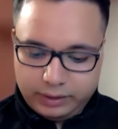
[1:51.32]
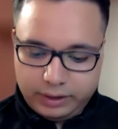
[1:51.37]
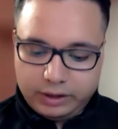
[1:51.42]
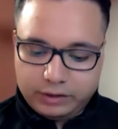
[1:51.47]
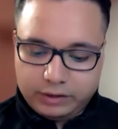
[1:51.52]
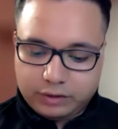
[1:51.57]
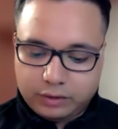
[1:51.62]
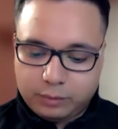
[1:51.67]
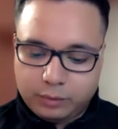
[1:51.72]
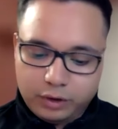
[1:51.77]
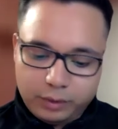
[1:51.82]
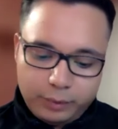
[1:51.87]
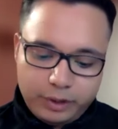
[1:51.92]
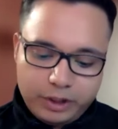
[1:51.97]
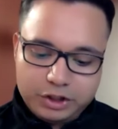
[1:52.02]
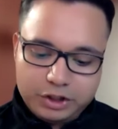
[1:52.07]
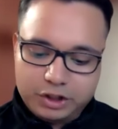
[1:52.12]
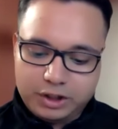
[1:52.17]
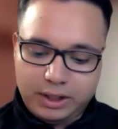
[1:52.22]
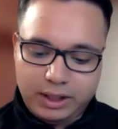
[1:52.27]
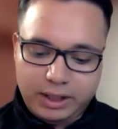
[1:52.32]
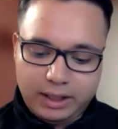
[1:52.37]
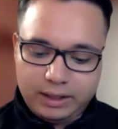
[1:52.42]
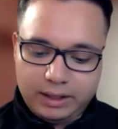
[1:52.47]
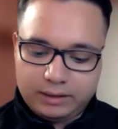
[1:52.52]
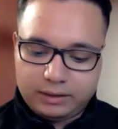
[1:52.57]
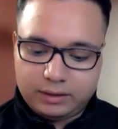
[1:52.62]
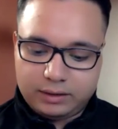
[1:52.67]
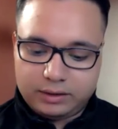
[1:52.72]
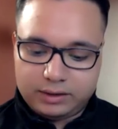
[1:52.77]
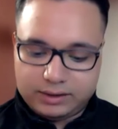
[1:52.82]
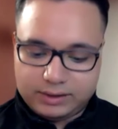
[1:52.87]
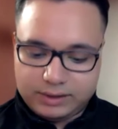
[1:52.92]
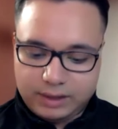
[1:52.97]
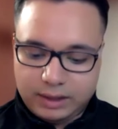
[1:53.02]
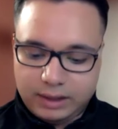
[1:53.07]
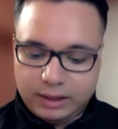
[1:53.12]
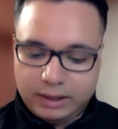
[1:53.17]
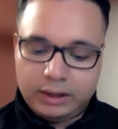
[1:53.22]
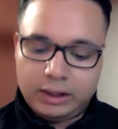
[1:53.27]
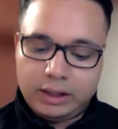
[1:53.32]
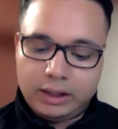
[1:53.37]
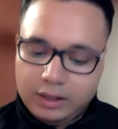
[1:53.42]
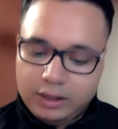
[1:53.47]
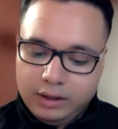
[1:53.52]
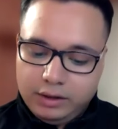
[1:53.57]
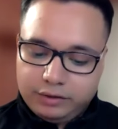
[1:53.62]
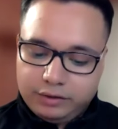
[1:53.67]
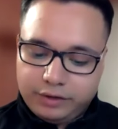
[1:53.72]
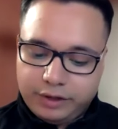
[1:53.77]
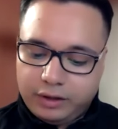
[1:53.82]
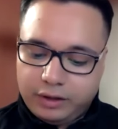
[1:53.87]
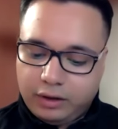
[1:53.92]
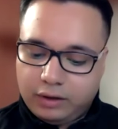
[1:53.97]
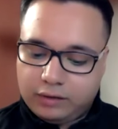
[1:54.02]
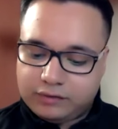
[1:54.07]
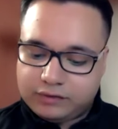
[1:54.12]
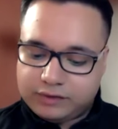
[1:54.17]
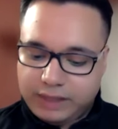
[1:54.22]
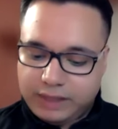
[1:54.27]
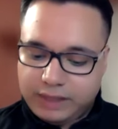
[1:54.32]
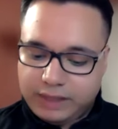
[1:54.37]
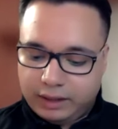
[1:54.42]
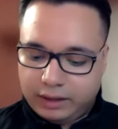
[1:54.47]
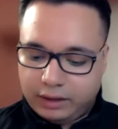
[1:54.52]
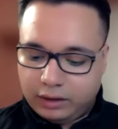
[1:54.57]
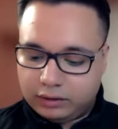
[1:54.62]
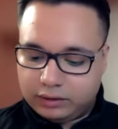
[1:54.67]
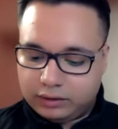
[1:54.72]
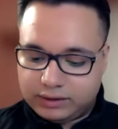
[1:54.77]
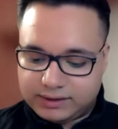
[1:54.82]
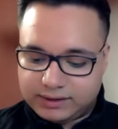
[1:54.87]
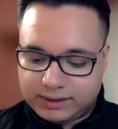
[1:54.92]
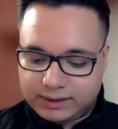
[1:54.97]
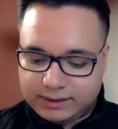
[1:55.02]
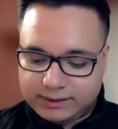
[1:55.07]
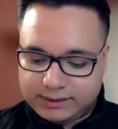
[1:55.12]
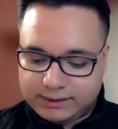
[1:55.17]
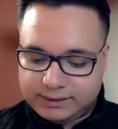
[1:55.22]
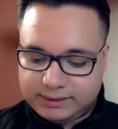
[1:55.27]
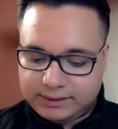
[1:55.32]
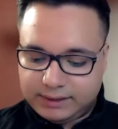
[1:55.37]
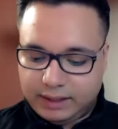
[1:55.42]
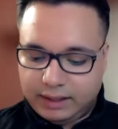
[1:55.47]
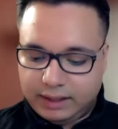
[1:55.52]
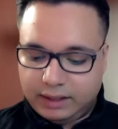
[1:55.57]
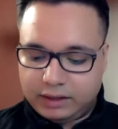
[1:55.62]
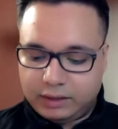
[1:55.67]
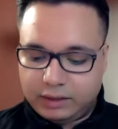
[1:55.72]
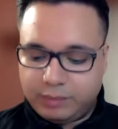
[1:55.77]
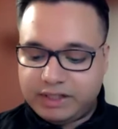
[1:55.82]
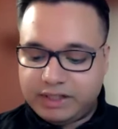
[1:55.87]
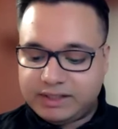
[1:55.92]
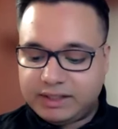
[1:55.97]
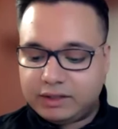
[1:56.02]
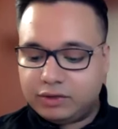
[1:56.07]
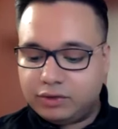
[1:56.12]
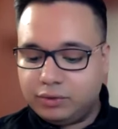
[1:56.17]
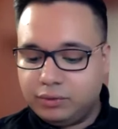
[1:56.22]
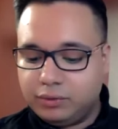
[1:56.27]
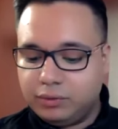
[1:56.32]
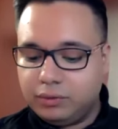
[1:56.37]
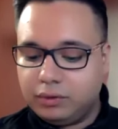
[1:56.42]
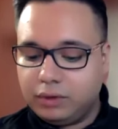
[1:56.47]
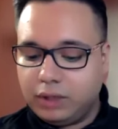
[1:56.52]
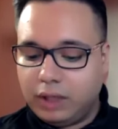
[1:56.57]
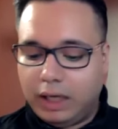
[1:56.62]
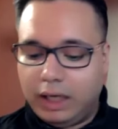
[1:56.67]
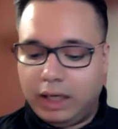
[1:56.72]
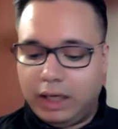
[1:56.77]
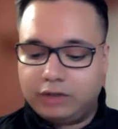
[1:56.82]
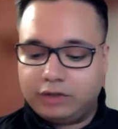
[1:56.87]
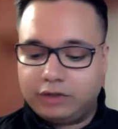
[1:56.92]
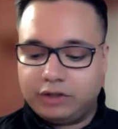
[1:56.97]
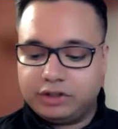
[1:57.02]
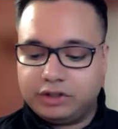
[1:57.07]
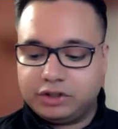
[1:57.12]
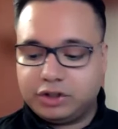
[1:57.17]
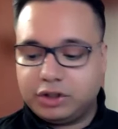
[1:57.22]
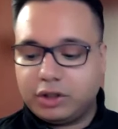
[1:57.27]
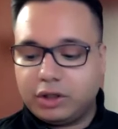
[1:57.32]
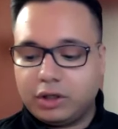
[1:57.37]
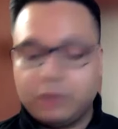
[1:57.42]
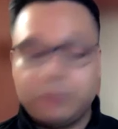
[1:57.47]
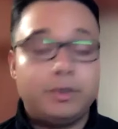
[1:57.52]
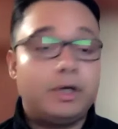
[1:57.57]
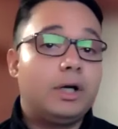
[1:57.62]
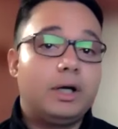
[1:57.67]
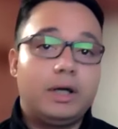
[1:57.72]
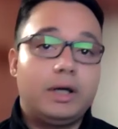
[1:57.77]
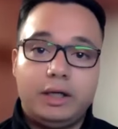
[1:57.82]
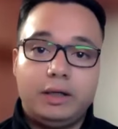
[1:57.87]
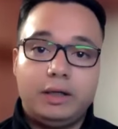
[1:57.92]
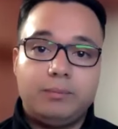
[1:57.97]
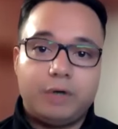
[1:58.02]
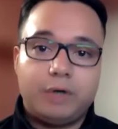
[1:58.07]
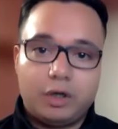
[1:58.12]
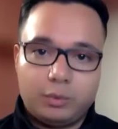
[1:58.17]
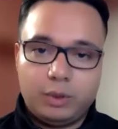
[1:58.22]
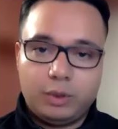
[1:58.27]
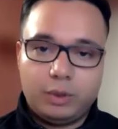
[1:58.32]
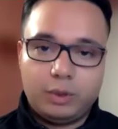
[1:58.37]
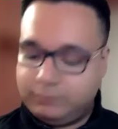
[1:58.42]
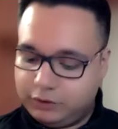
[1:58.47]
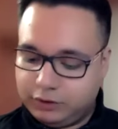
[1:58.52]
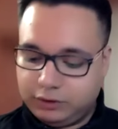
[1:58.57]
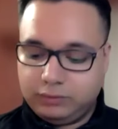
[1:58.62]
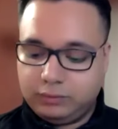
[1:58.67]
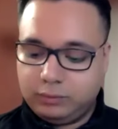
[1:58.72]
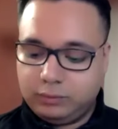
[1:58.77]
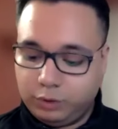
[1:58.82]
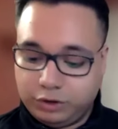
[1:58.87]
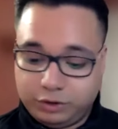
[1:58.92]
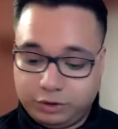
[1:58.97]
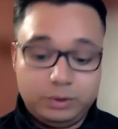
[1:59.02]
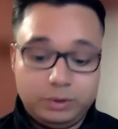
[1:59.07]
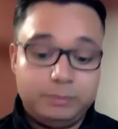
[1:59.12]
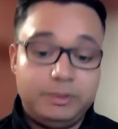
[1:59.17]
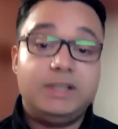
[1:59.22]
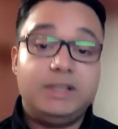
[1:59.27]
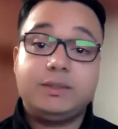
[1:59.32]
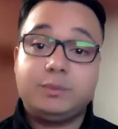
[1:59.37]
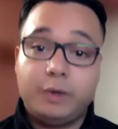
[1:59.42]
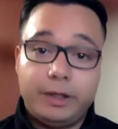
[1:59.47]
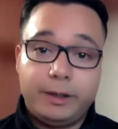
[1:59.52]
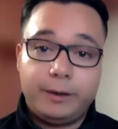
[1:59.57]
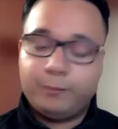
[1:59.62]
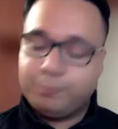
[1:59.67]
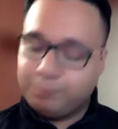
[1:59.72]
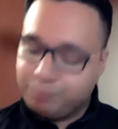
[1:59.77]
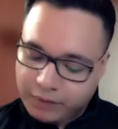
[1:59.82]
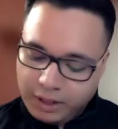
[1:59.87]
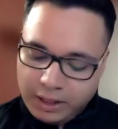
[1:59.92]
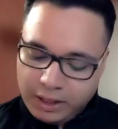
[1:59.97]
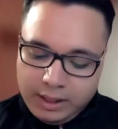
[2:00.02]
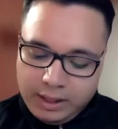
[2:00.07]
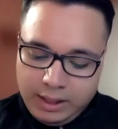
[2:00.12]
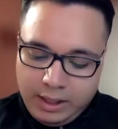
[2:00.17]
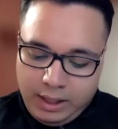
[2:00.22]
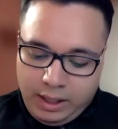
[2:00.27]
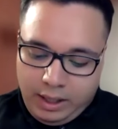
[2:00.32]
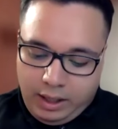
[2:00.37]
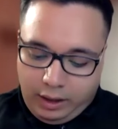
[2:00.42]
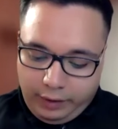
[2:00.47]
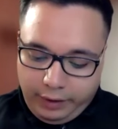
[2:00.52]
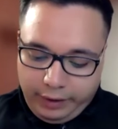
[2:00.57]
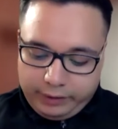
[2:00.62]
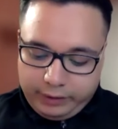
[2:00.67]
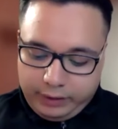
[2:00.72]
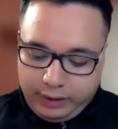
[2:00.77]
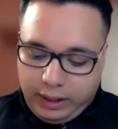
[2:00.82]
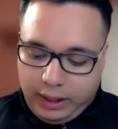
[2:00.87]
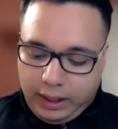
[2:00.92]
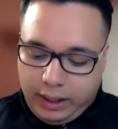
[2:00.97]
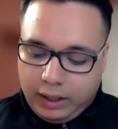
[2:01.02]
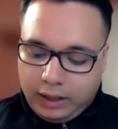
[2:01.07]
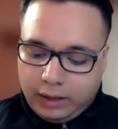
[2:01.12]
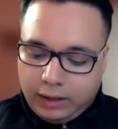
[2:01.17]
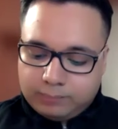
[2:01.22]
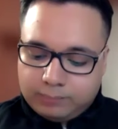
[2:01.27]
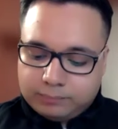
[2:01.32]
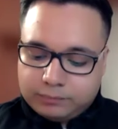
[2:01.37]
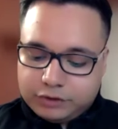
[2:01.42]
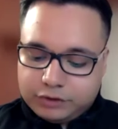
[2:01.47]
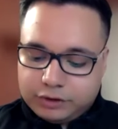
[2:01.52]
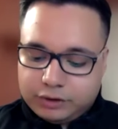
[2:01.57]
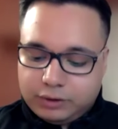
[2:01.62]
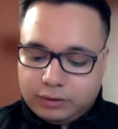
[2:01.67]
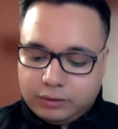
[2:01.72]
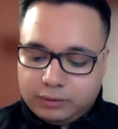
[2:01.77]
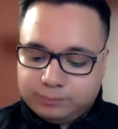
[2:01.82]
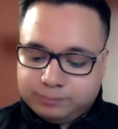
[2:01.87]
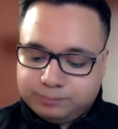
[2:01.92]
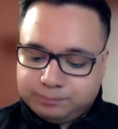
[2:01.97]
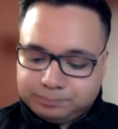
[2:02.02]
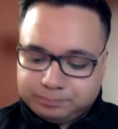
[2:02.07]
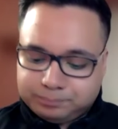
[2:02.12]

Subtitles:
intro motivation and the design trade-offs, and I'll discuss the basic two transistor current mirror in part 1, so which will be this video. All right, so